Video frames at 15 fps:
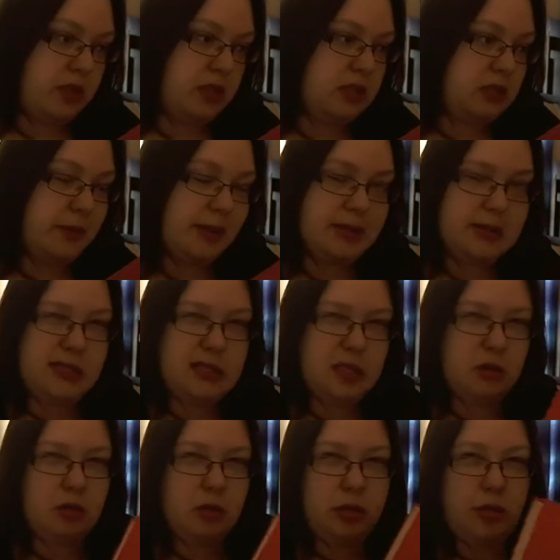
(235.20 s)
It's about
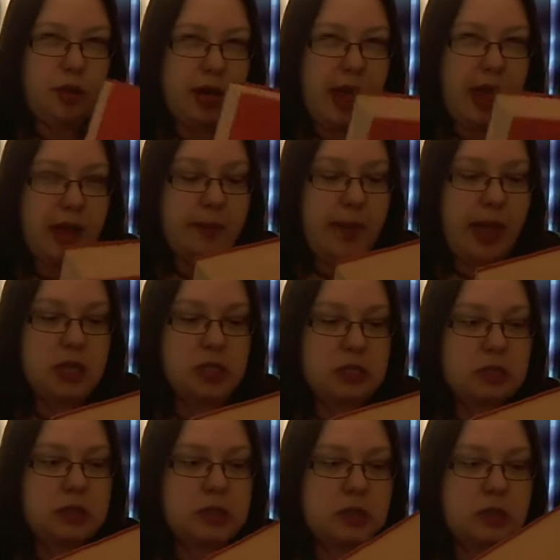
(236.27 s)
638 pages,